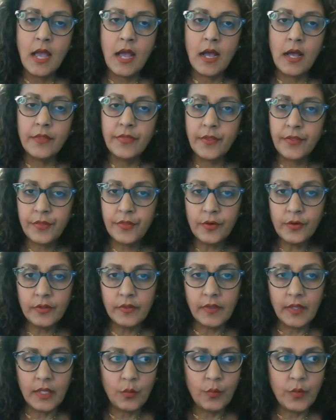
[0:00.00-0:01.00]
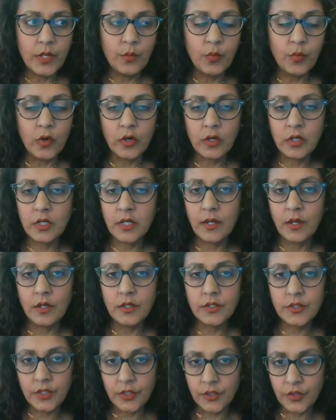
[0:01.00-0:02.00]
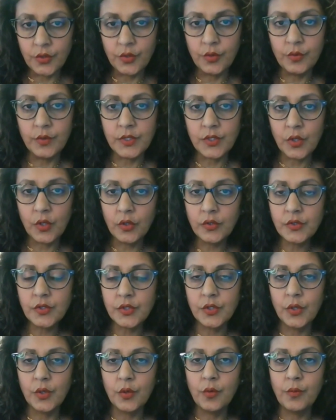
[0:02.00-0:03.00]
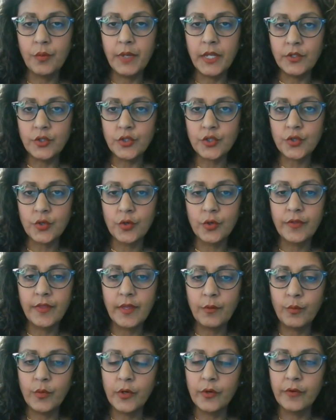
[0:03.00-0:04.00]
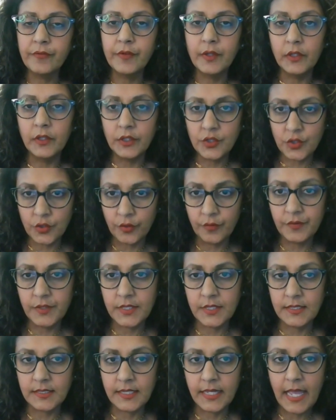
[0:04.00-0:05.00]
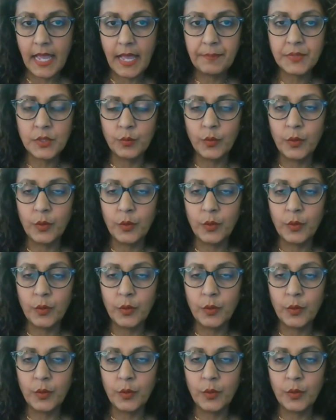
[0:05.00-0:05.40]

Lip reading: The third thing we work to do is also ensure that we're filling services gaps.